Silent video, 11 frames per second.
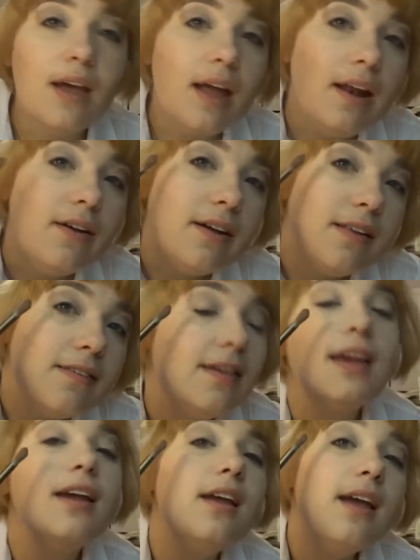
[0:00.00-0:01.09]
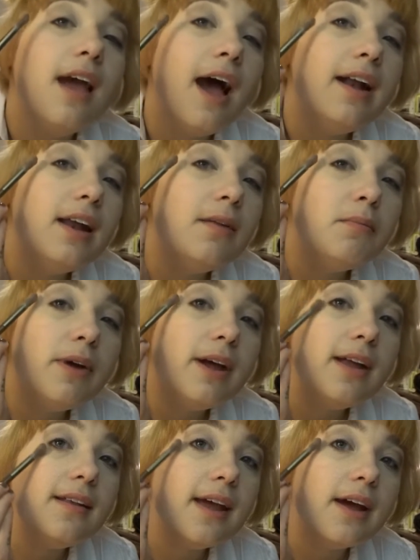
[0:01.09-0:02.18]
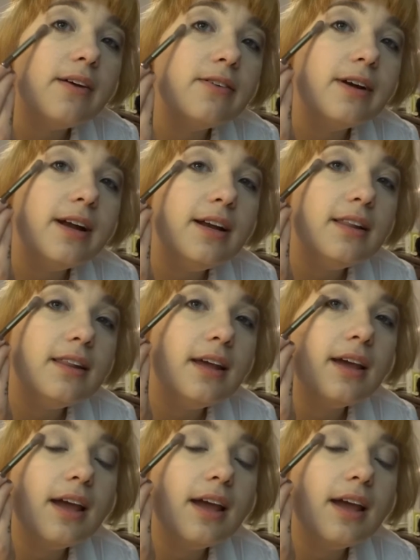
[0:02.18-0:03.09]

And you can see I didn't bring it down or anything.